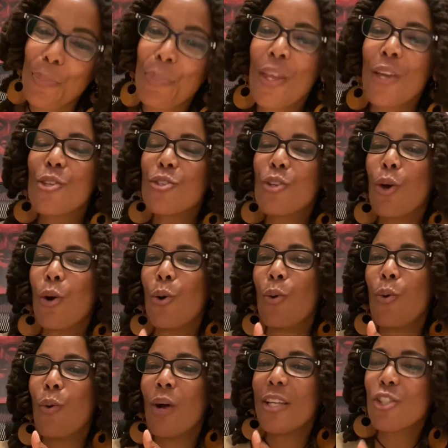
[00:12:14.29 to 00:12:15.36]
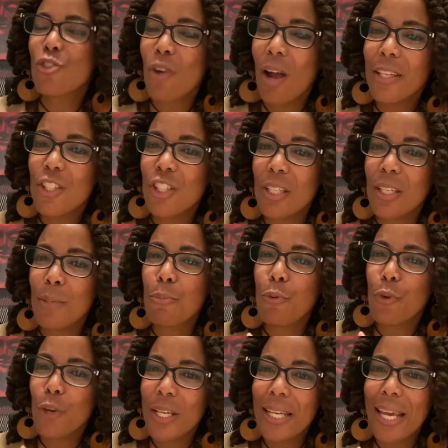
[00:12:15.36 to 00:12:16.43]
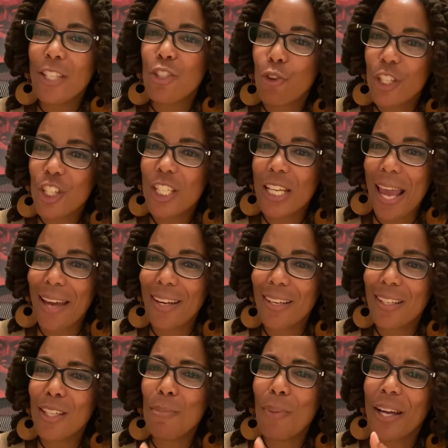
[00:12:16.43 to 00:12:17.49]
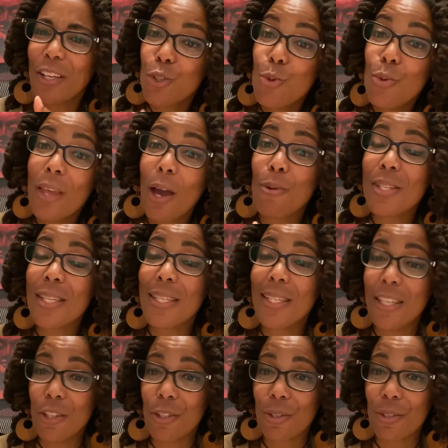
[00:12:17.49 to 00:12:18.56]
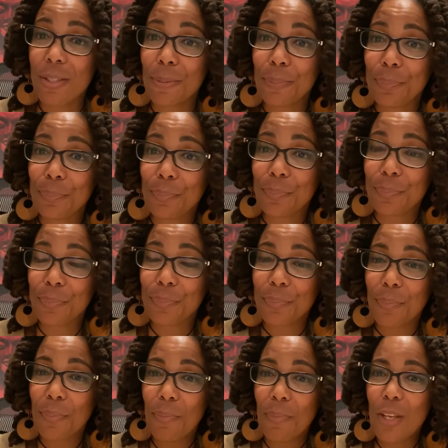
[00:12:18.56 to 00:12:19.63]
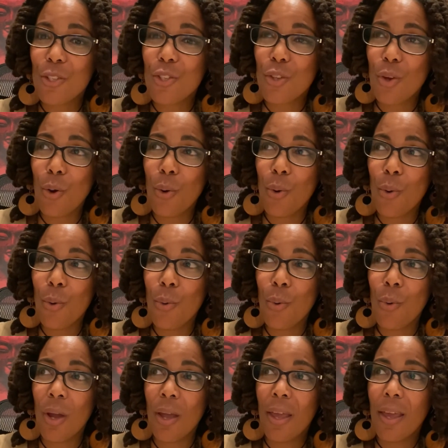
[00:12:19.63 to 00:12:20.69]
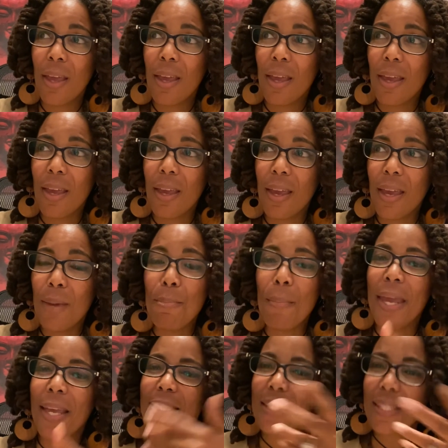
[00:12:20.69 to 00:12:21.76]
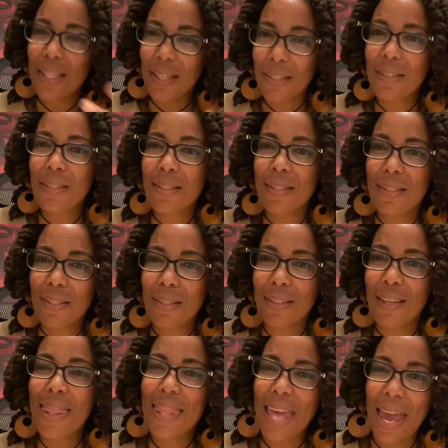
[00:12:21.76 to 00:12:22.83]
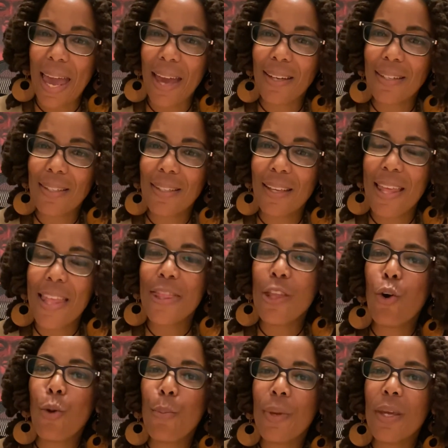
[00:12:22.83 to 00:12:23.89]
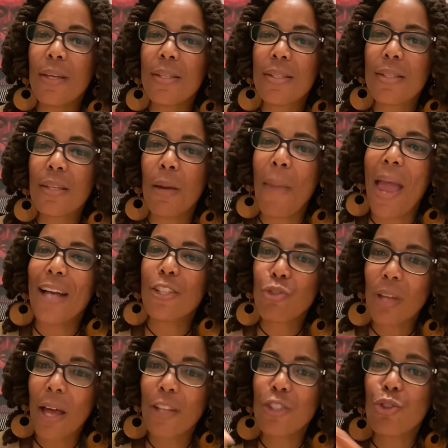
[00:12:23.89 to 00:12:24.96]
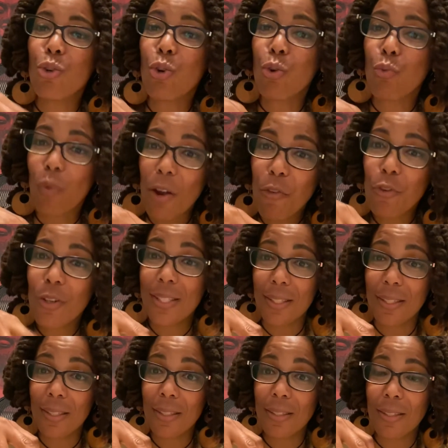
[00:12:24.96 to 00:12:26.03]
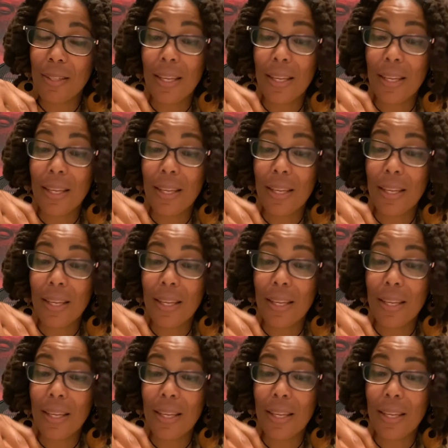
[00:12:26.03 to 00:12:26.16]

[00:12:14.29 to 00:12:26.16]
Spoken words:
So astrology predates Christianity by 2,000 years. So it makes sense that there will be some astrological references